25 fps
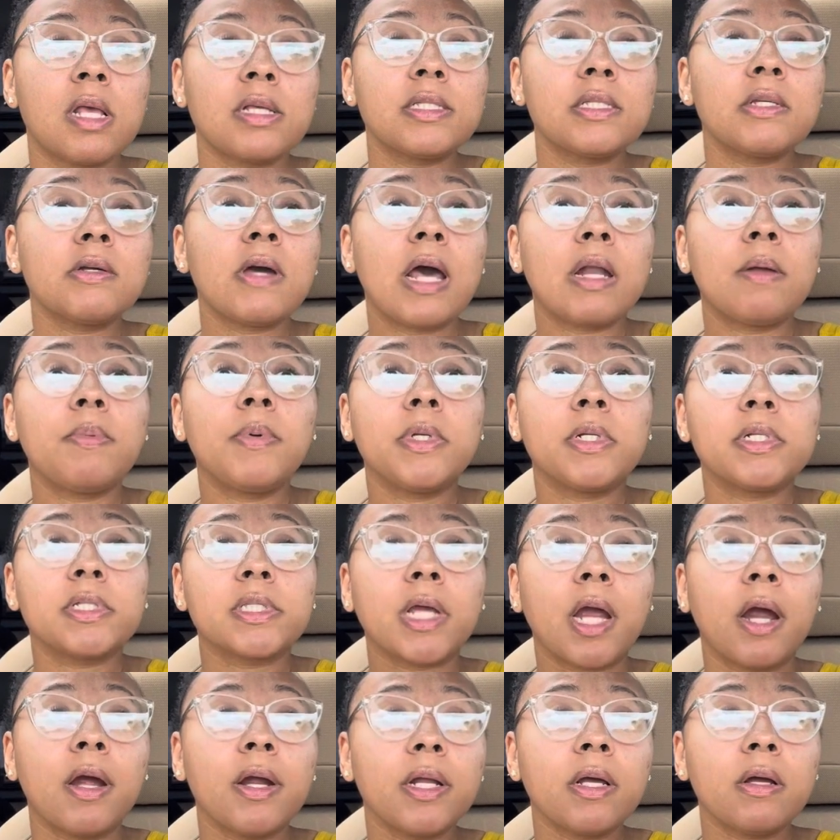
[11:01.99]
still got to put the
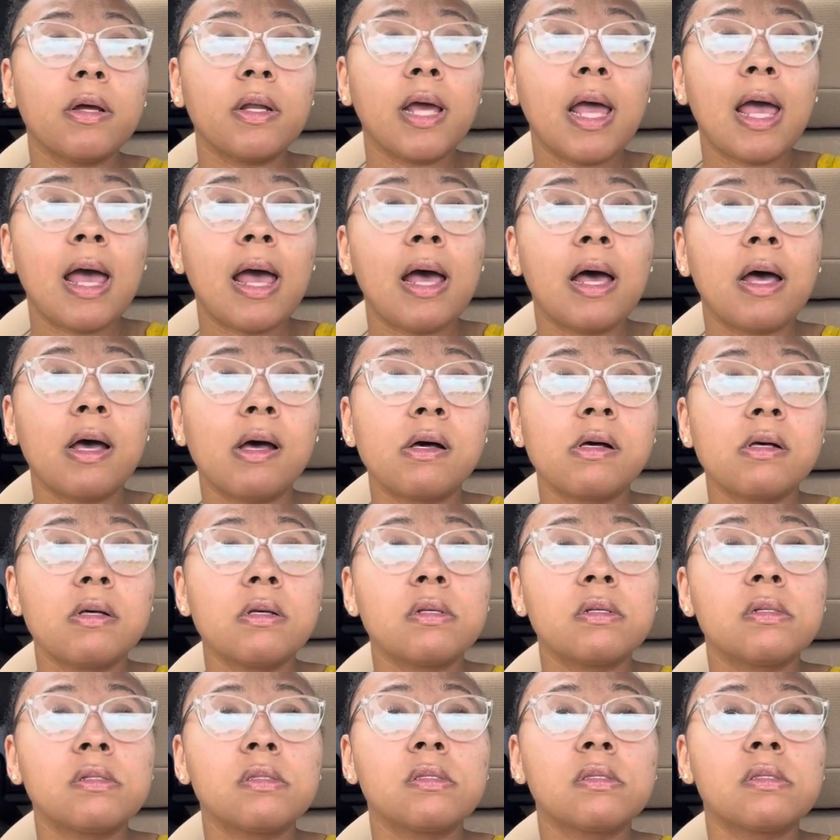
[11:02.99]
skirting on the
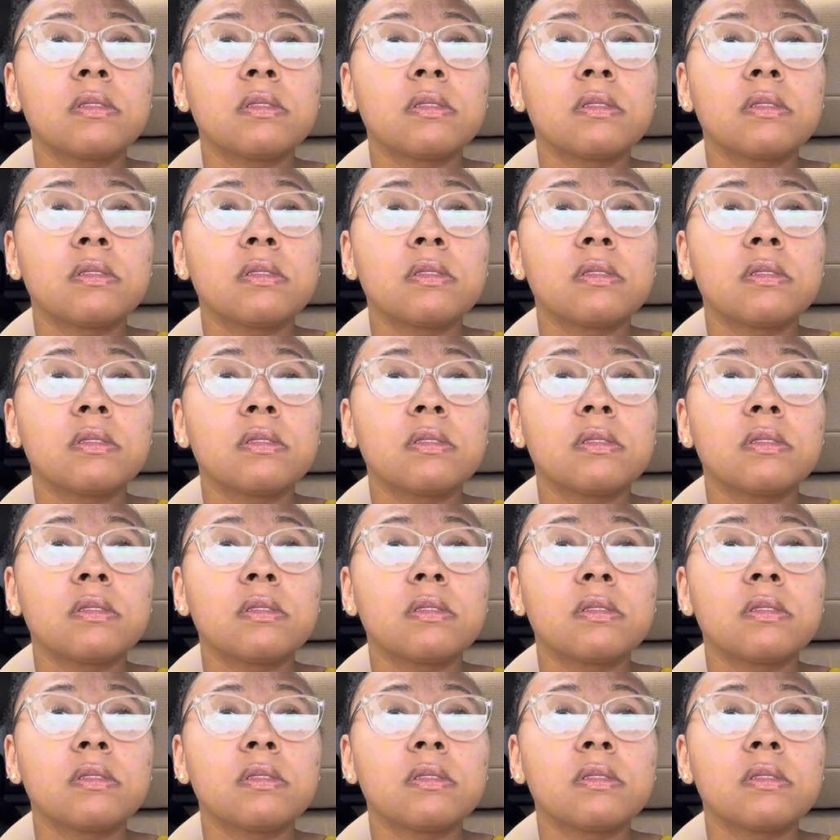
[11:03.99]
house.